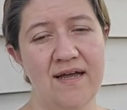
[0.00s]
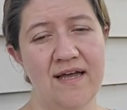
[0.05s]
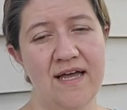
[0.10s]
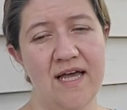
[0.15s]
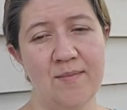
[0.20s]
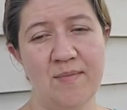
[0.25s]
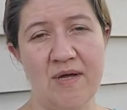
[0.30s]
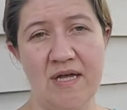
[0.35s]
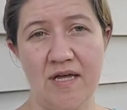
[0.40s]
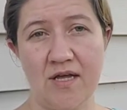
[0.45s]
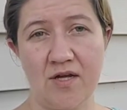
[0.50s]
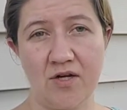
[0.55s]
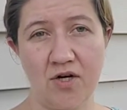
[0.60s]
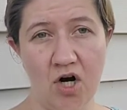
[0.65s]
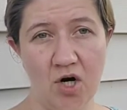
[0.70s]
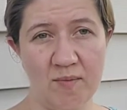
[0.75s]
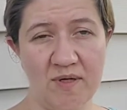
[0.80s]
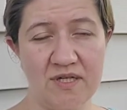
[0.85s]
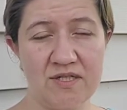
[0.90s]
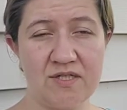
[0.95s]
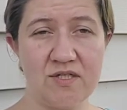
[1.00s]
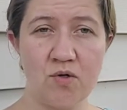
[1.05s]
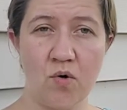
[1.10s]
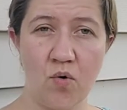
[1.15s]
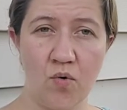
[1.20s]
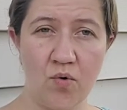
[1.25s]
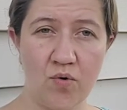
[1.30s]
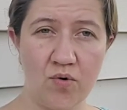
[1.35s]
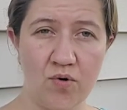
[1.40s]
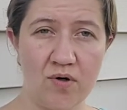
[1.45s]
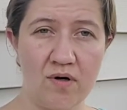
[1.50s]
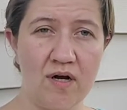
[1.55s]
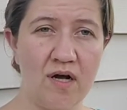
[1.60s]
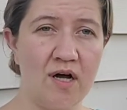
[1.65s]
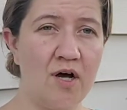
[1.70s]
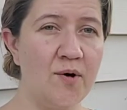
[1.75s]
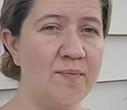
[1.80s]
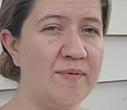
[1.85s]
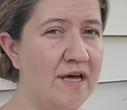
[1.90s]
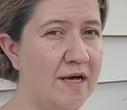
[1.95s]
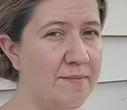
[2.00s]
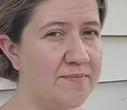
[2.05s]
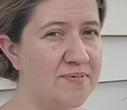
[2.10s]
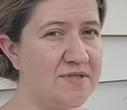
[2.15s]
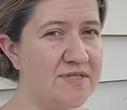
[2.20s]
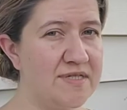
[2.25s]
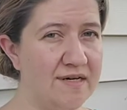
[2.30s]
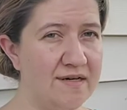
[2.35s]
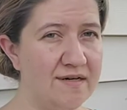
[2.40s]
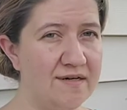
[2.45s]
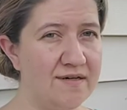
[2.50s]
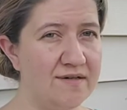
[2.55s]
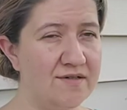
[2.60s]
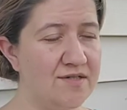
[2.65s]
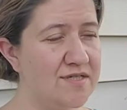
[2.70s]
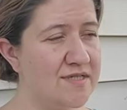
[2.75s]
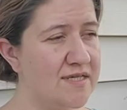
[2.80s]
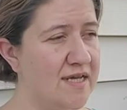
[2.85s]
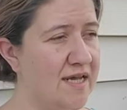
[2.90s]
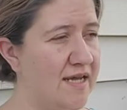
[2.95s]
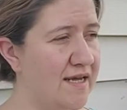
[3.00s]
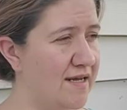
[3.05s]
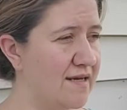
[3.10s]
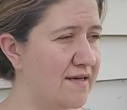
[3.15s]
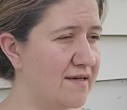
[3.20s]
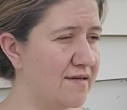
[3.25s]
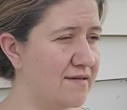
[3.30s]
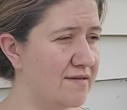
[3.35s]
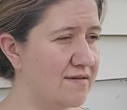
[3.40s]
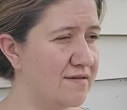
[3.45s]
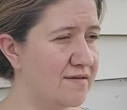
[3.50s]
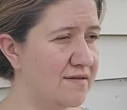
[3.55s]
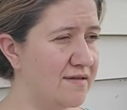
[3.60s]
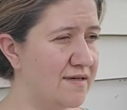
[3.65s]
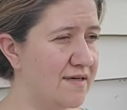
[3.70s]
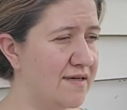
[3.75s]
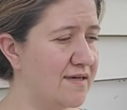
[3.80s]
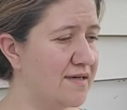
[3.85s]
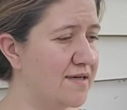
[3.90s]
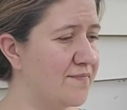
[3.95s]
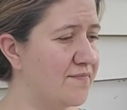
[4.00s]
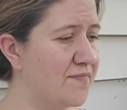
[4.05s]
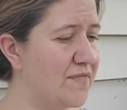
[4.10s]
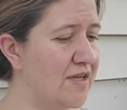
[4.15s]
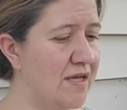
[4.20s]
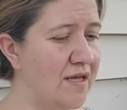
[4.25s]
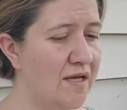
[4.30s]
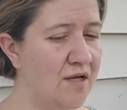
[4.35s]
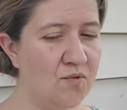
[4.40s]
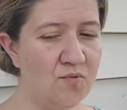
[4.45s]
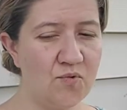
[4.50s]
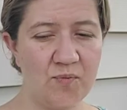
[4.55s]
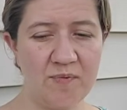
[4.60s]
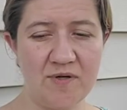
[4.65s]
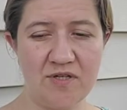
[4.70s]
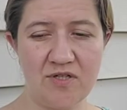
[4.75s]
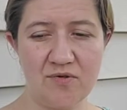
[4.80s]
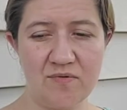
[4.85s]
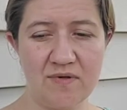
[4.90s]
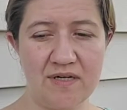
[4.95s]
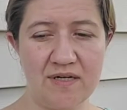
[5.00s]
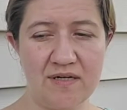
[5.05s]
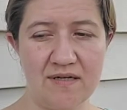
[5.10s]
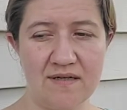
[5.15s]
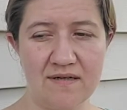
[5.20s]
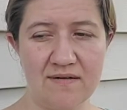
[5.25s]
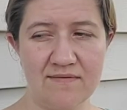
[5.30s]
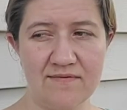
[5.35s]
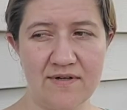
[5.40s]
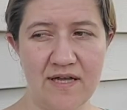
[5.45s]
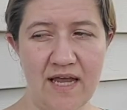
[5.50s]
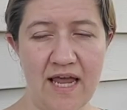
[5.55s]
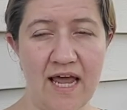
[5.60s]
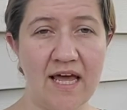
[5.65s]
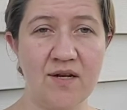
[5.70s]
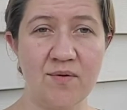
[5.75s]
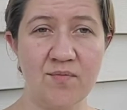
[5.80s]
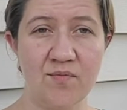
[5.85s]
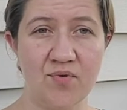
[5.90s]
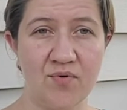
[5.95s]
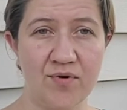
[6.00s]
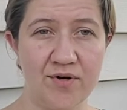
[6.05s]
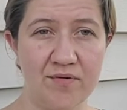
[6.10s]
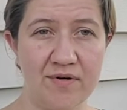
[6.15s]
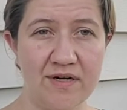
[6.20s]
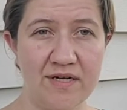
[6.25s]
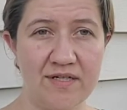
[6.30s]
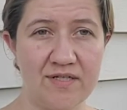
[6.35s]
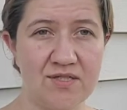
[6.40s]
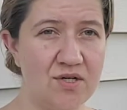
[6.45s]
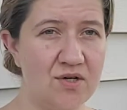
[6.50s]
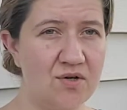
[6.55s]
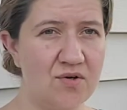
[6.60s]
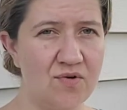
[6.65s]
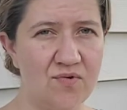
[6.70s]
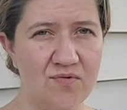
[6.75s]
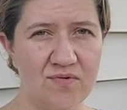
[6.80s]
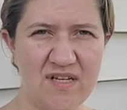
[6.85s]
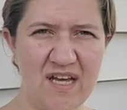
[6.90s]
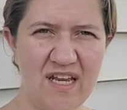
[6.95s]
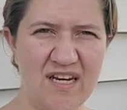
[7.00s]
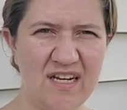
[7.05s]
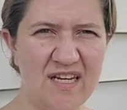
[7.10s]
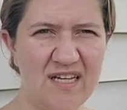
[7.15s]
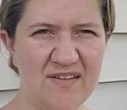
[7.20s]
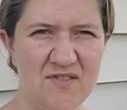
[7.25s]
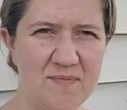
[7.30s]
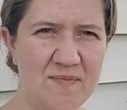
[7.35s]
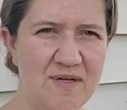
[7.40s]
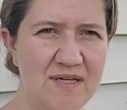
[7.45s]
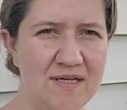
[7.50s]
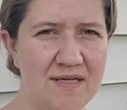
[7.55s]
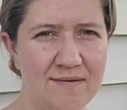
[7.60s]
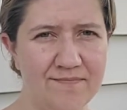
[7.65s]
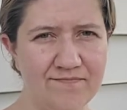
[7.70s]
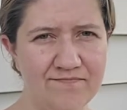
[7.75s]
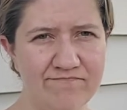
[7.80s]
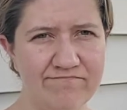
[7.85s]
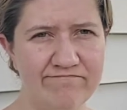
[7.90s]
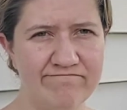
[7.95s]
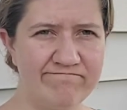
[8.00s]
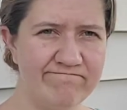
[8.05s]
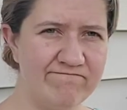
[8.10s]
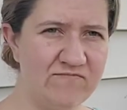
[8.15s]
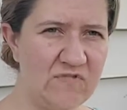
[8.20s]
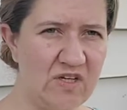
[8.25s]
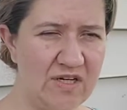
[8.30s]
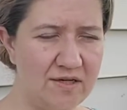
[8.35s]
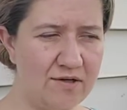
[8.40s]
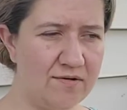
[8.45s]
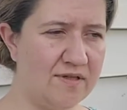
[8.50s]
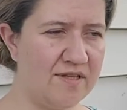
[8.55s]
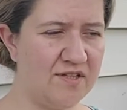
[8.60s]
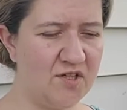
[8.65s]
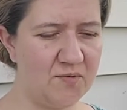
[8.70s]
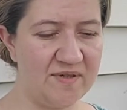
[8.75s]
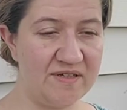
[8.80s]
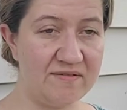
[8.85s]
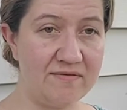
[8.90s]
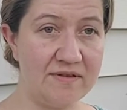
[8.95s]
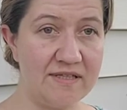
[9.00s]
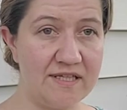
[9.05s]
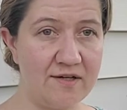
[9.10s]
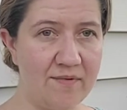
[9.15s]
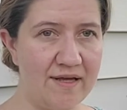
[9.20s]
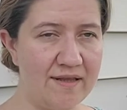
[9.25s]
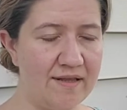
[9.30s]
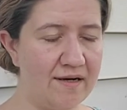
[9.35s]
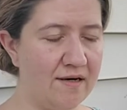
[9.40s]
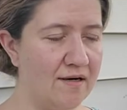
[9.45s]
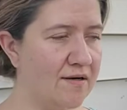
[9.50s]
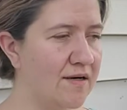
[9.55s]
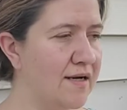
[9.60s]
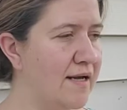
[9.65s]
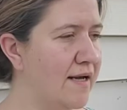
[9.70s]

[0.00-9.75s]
and making garments, or I'll be upstairs and um, we'll be doing hand embroidery. So it kind of gives me, you know, a little bit of leeway there.